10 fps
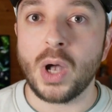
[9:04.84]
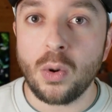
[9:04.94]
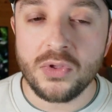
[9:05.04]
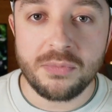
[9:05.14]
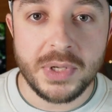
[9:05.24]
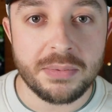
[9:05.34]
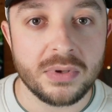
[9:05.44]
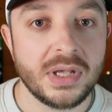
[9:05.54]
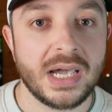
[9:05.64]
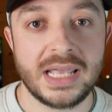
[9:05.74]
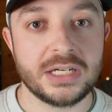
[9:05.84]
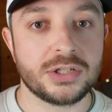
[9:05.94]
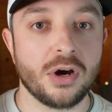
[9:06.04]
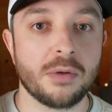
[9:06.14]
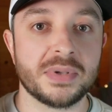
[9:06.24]
well with people. I need to
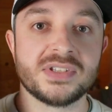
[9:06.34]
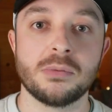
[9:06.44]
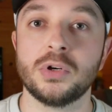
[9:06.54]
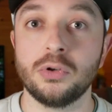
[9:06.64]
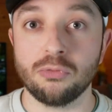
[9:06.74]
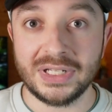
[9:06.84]
show up as someone who